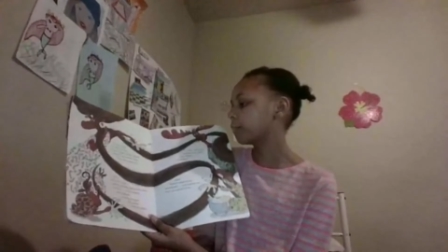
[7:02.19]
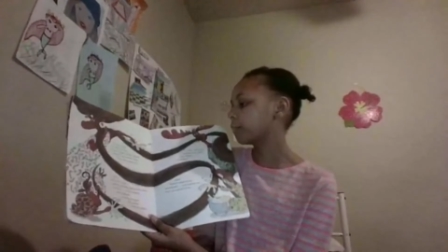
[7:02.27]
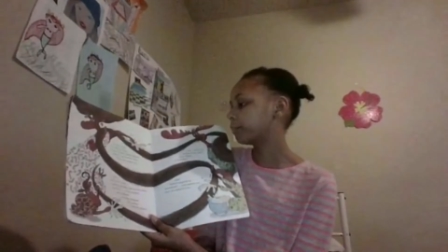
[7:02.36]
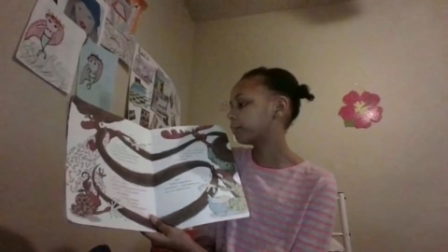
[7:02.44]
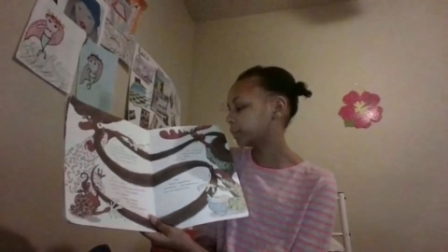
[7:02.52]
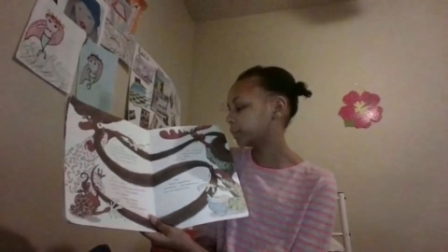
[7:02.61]
a
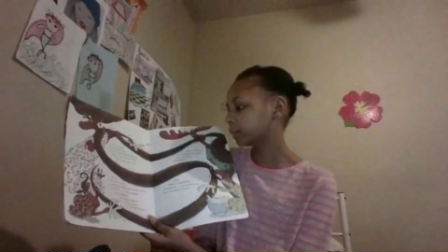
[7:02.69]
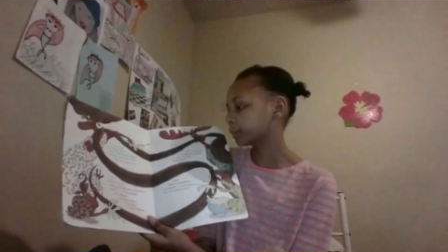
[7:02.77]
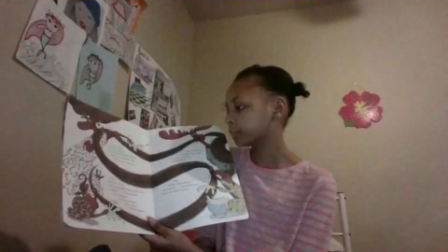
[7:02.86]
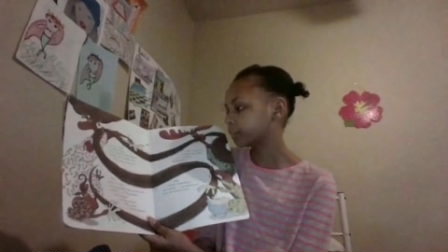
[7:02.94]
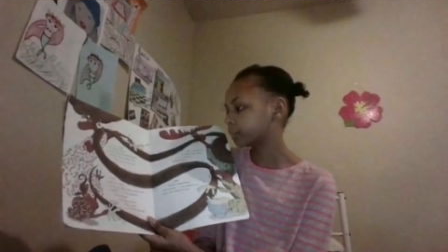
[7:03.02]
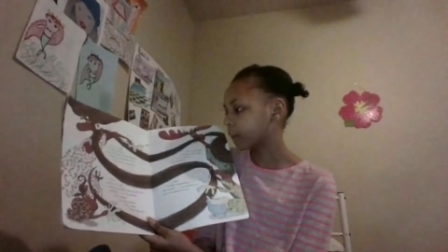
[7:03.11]

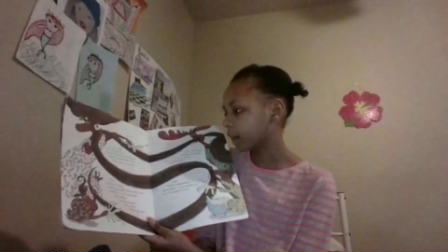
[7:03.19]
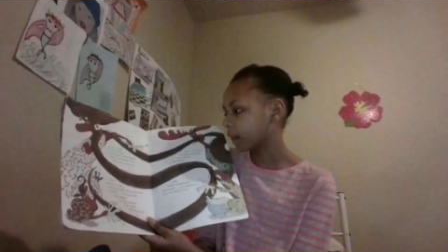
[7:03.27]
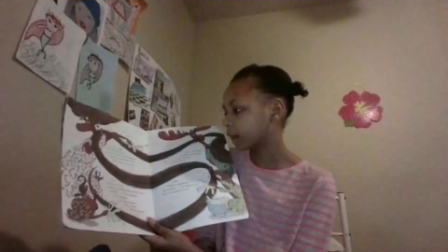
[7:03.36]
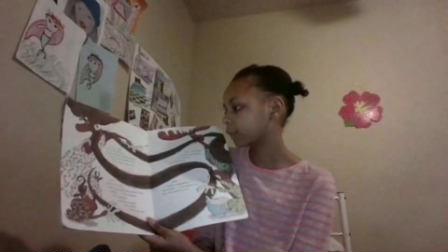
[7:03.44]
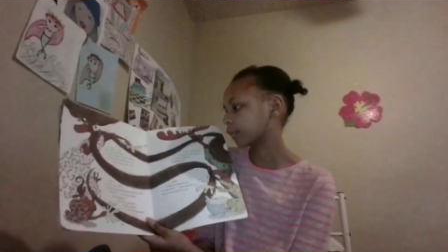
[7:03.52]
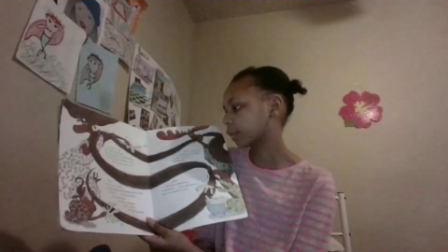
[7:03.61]
big
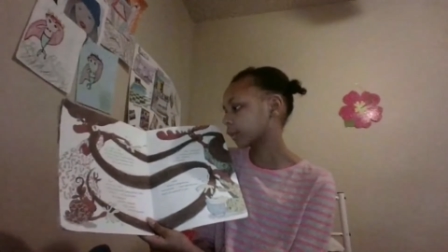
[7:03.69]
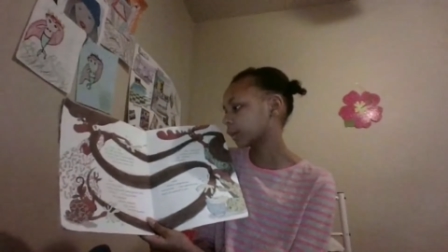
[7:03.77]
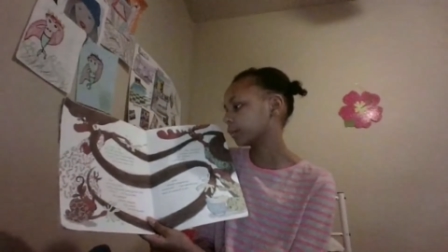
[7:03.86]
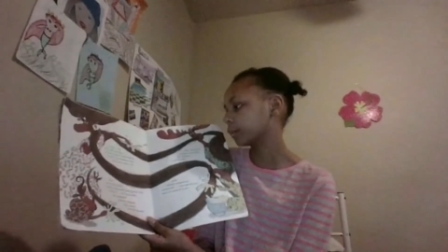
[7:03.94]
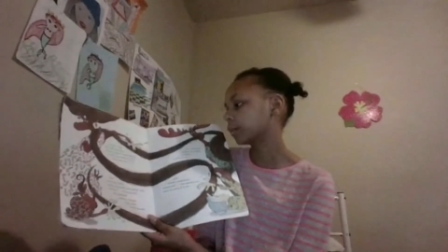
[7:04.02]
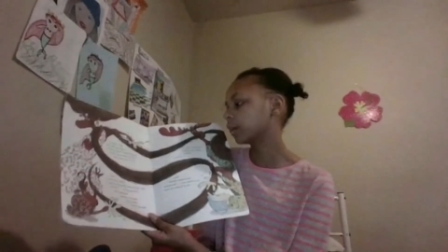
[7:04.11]
pot of
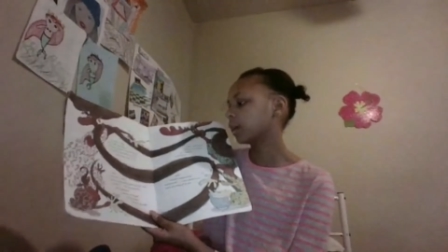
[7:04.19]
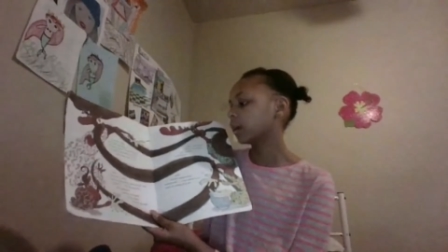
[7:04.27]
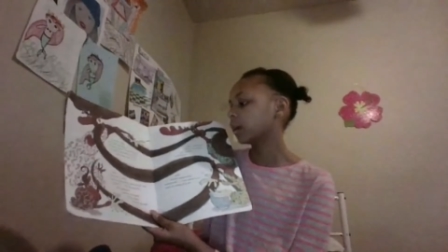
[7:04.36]
glue,